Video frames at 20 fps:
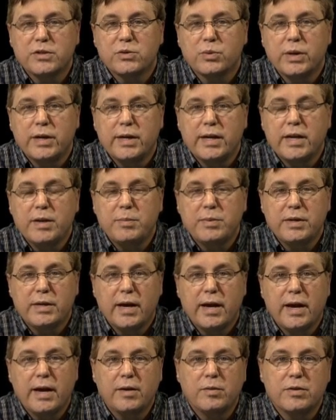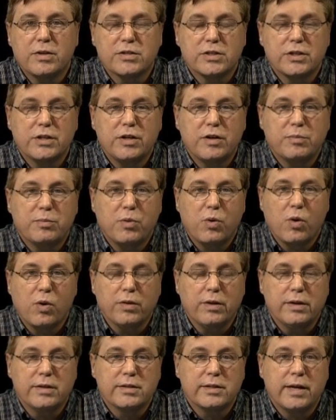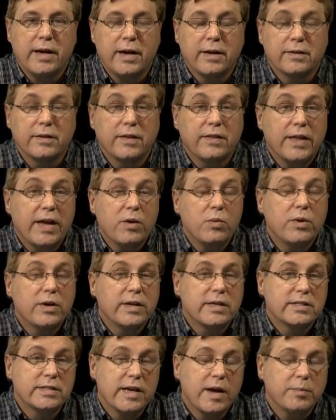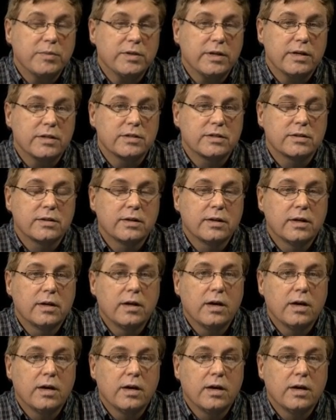between EPA and the City of Portland saying that they would exempt us